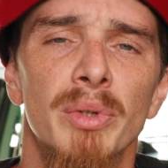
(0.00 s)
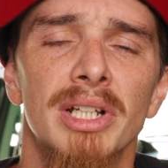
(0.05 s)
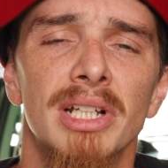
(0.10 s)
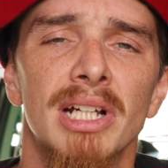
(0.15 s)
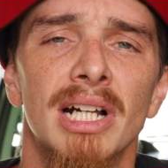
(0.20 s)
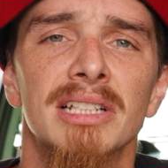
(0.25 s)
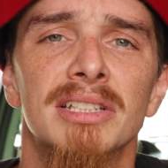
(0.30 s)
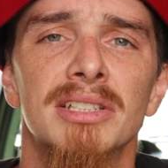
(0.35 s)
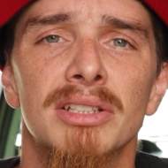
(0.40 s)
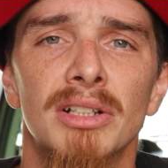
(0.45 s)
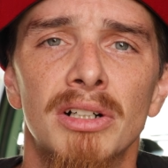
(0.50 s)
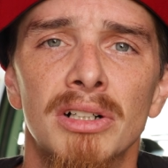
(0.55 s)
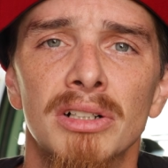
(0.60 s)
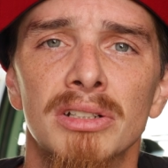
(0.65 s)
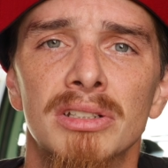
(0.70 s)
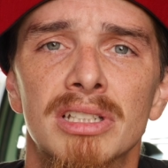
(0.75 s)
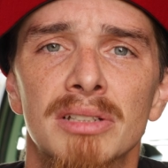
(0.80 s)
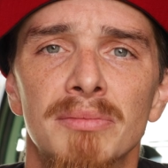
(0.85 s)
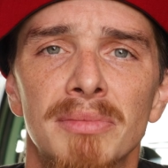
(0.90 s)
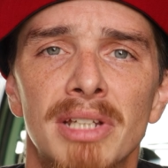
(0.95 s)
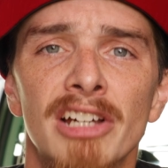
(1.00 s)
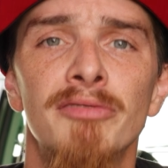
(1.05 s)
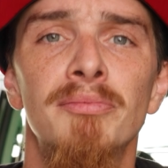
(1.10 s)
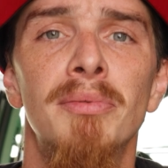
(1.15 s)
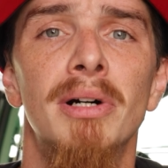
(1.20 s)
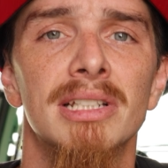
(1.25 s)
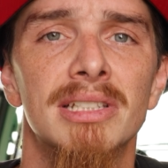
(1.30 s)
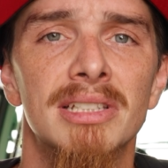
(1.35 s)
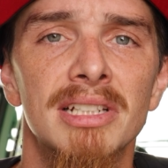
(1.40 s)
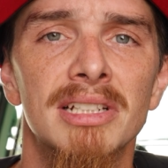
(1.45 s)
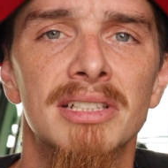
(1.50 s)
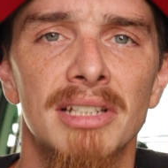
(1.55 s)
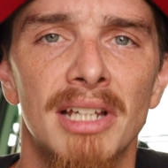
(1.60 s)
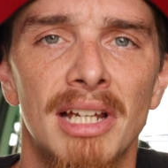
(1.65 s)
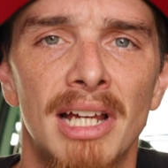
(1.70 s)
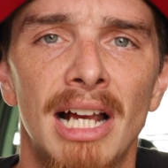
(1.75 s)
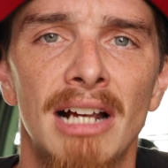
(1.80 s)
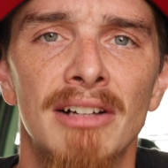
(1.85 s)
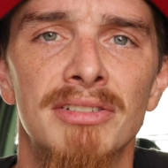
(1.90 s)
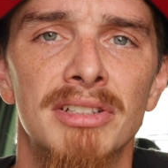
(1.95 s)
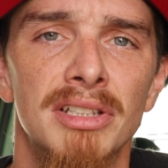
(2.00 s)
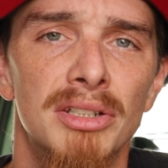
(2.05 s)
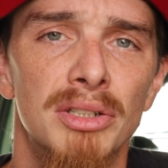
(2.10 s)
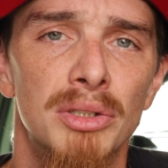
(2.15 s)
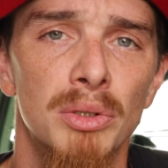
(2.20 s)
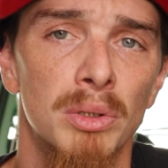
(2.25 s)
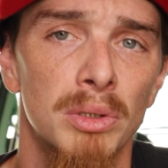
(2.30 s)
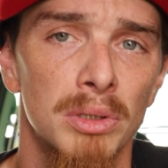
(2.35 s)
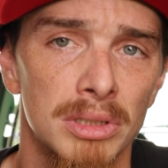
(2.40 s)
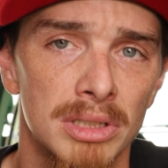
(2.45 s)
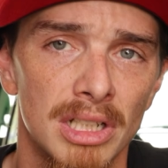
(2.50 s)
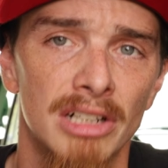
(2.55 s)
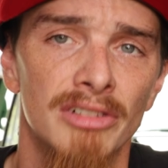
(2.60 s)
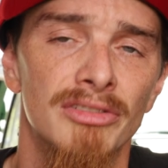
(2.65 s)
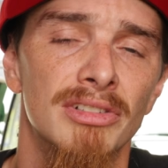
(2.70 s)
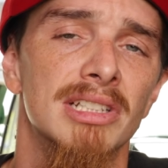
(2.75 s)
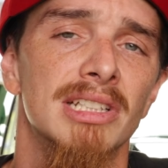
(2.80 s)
when I installed some DefBond 6.5s in the doors of the